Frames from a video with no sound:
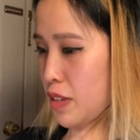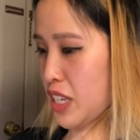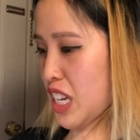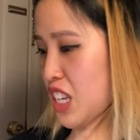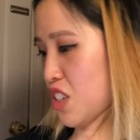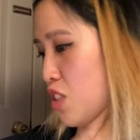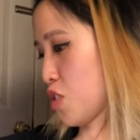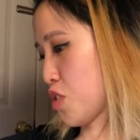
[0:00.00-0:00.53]

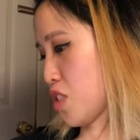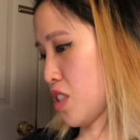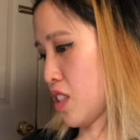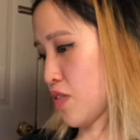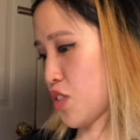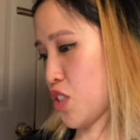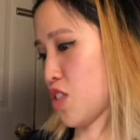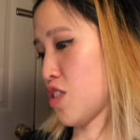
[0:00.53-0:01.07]
can't all just
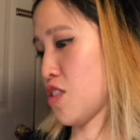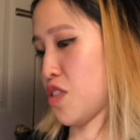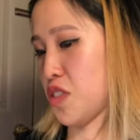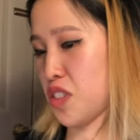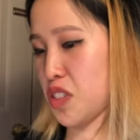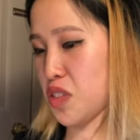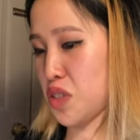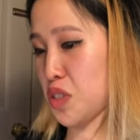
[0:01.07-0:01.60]
love Charizard. I
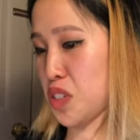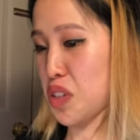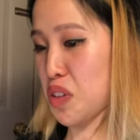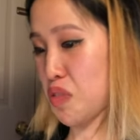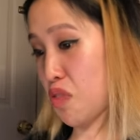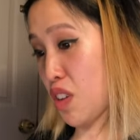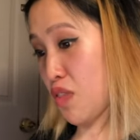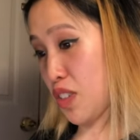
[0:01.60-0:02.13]
know there's other
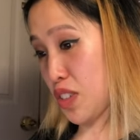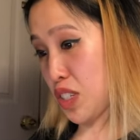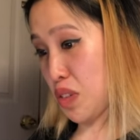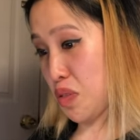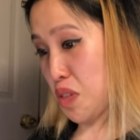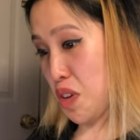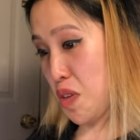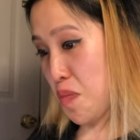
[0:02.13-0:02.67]
favorites
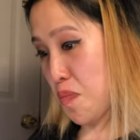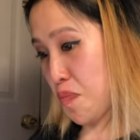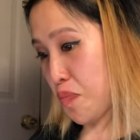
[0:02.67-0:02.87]
out there.